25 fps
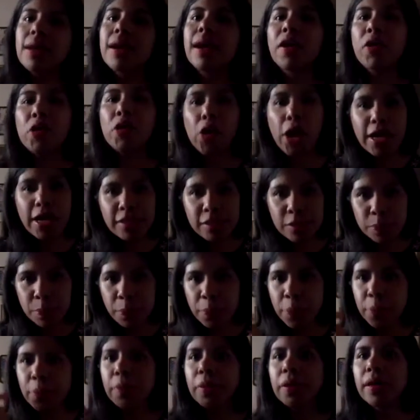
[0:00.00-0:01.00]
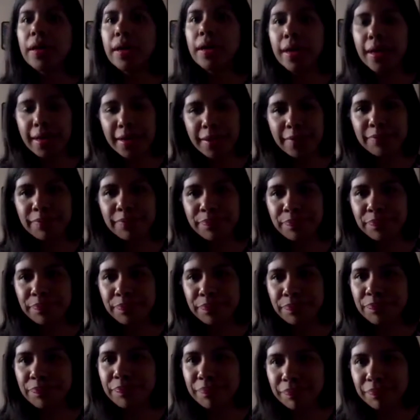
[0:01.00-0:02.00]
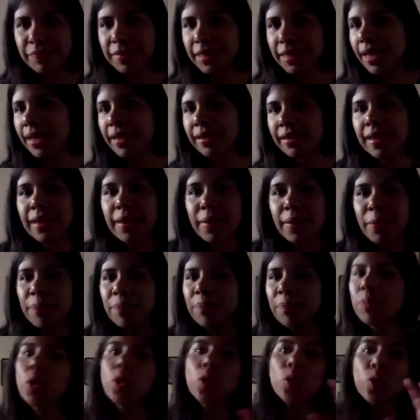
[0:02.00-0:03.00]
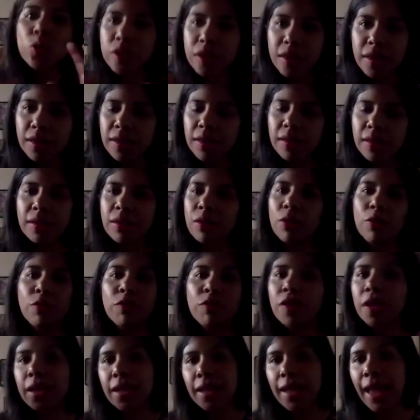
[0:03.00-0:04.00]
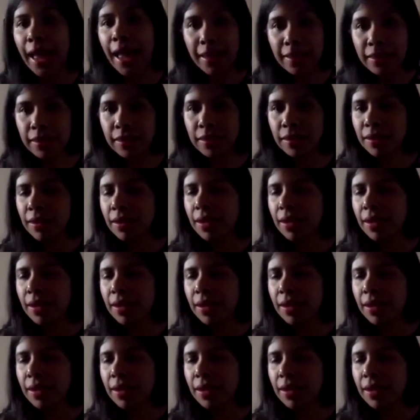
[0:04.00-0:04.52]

grasp like the beauty of the land.